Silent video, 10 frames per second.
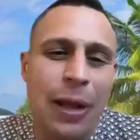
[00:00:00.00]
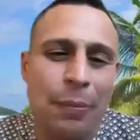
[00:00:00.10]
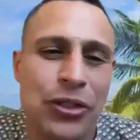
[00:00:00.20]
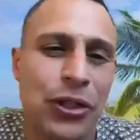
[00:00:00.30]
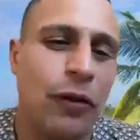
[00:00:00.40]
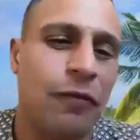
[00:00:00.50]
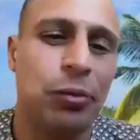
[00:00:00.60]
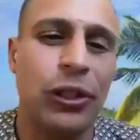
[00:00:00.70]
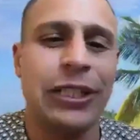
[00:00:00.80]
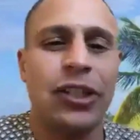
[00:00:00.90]
episode of
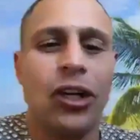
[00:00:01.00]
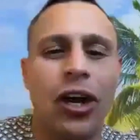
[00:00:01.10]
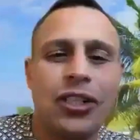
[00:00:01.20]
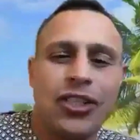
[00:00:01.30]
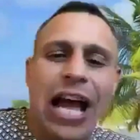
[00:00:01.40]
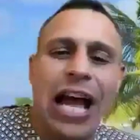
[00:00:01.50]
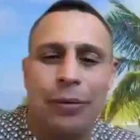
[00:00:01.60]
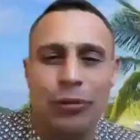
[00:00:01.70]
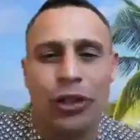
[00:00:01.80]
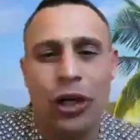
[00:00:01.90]
Bling Talks. I
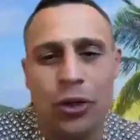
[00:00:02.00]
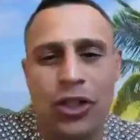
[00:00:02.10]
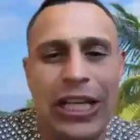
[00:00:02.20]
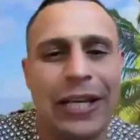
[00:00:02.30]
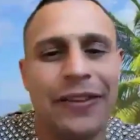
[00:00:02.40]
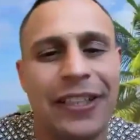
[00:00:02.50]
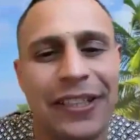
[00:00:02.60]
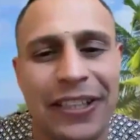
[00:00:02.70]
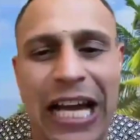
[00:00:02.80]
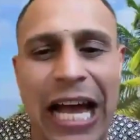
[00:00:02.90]
am your host, Anthony
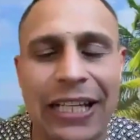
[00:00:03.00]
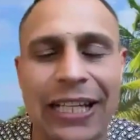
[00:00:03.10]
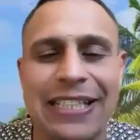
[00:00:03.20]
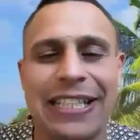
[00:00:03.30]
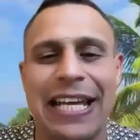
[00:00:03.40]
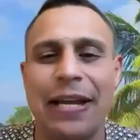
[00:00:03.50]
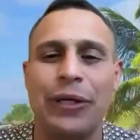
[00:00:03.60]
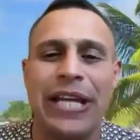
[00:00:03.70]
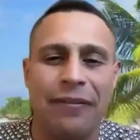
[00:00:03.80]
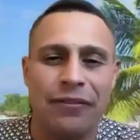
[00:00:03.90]
Haddad, and today
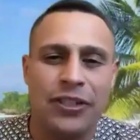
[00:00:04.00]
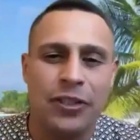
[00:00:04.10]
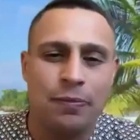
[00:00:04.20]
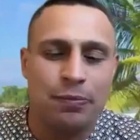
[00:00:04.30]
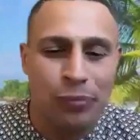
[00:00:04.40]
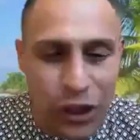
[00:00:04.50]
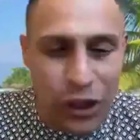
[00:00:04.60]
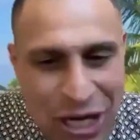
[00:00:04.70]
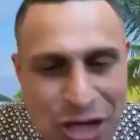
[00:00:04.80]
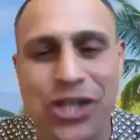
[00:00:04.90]
we have this
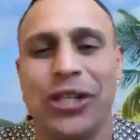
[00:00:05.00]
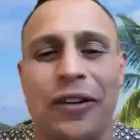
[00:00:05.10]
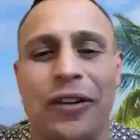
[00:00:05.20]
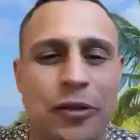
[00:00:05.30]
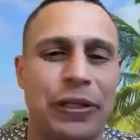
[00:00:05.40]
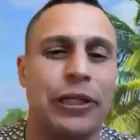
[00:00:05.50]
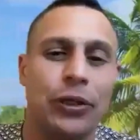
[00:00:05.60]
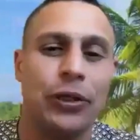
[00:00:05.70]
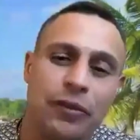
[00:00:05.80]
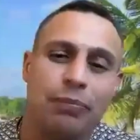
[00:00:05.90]
pleasure of speaking
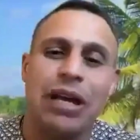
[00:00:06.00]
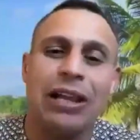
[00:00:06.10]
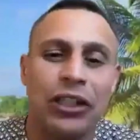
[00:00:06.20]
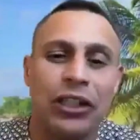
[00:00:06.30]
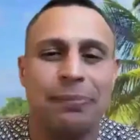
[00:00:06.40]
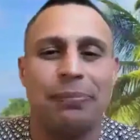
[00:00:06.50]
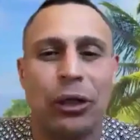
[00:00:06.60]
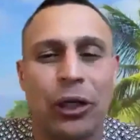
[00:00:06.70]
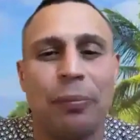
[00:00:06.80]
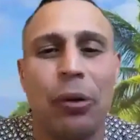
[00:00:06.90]
with Melanie
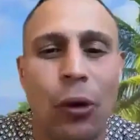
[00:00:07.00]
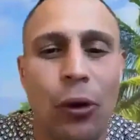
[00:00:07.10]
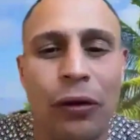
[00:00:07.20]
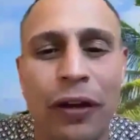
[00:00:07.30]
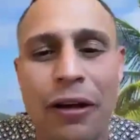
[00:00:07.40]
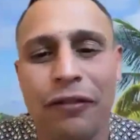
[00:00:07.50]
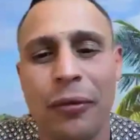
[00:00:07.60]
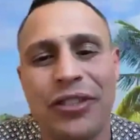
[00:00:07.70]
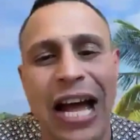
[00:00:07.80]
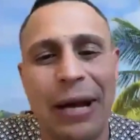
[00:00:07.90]
Burke-Pohl
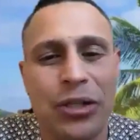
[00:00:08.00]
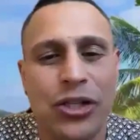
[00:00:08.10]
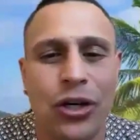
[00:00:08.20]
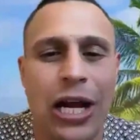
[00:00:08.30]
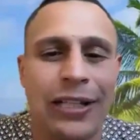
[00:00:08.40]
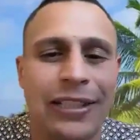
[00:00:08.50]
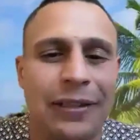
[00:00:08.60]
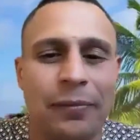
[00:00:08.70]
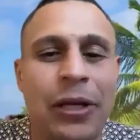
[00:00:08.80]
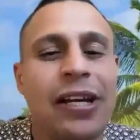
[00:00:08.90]
from Diamonds Direct
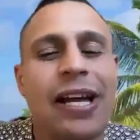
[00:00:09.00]
in